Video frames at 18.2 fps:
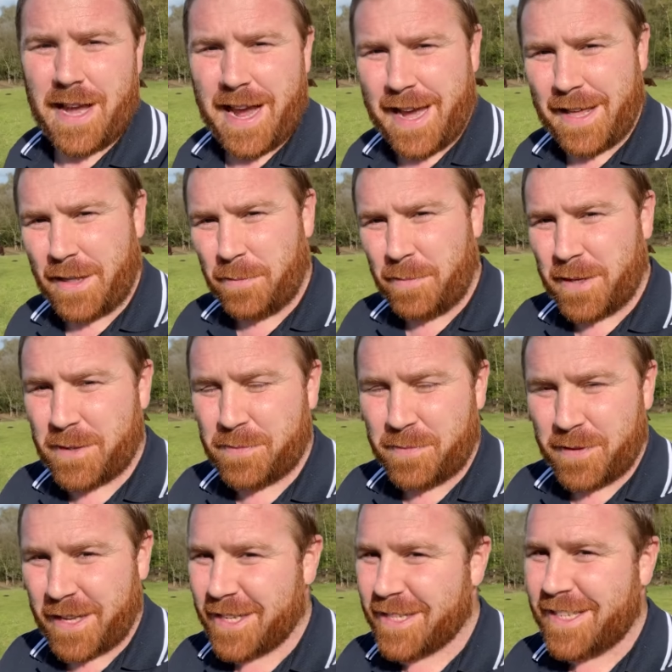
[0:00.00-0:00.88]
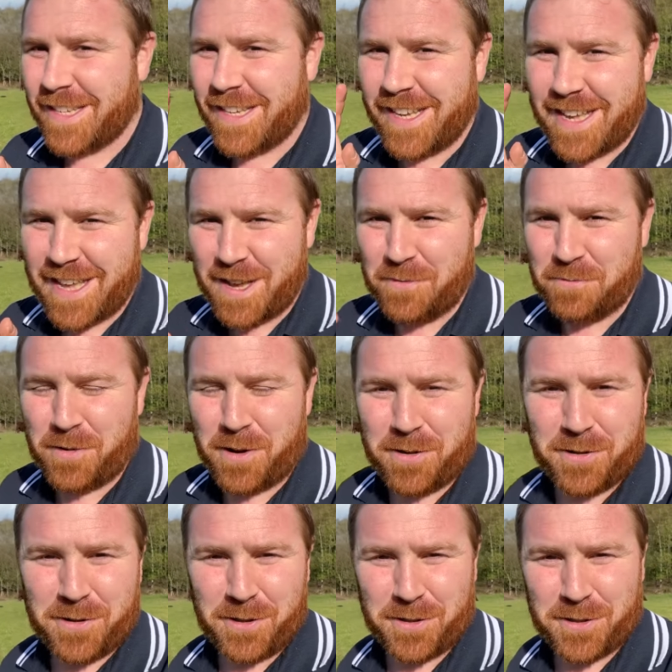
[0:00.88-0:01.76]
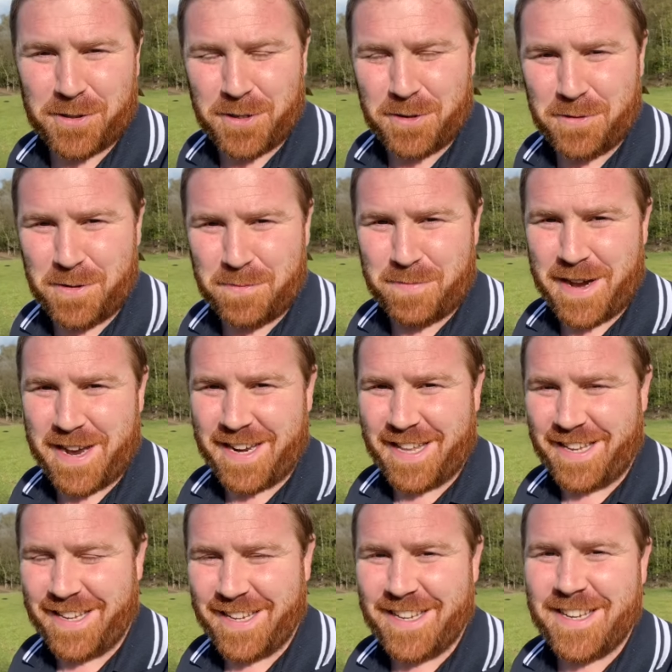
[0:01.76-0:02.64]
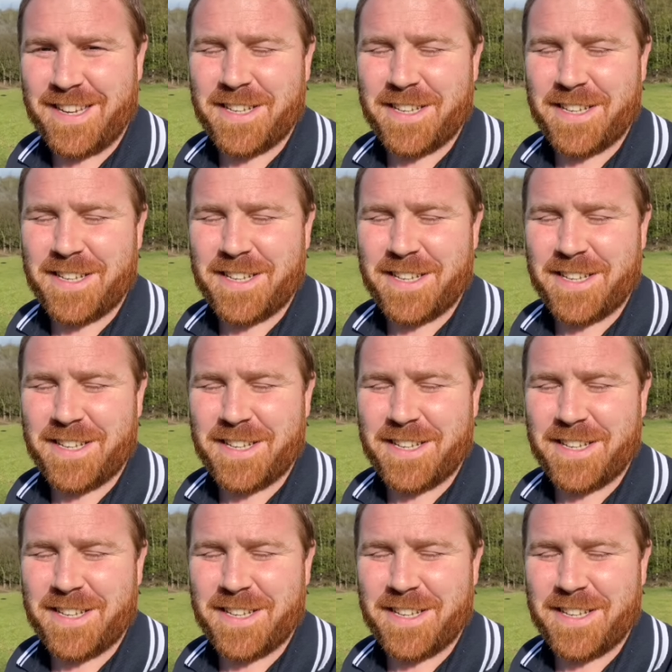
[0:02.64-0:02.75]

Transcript: And the best bit is, it won't cost you a penny.